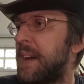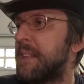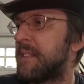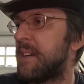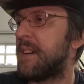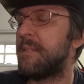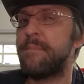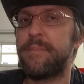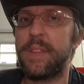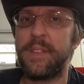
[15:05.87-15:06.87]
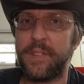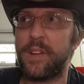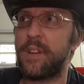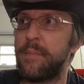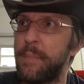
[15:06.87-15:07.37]
that these
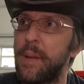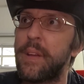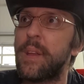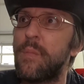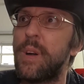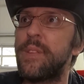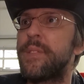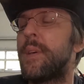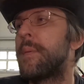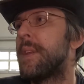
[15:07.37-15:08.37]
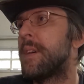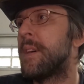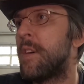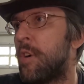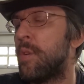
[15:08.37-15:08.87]
are American ones, so I'm
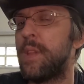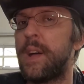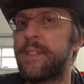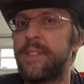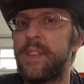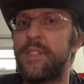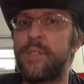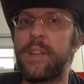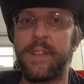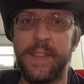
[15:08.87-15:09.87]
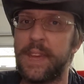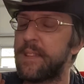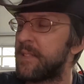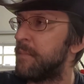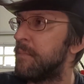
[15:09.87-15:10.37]
gonna hold on to these rather than
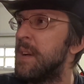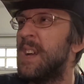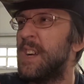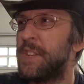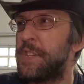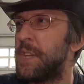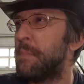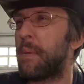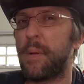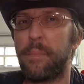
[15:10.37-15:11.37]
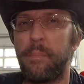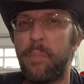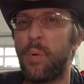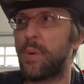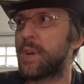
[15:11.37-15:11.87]
get some cheaper,
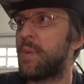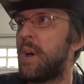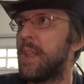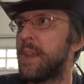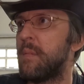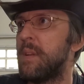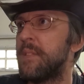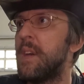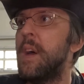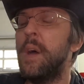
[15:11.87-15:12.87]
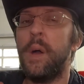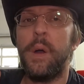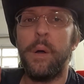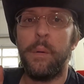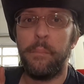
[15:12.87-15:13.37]
poorer quality ones.
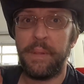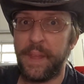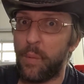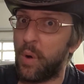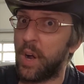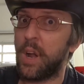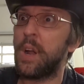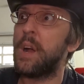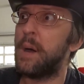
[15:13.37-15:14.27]
But they were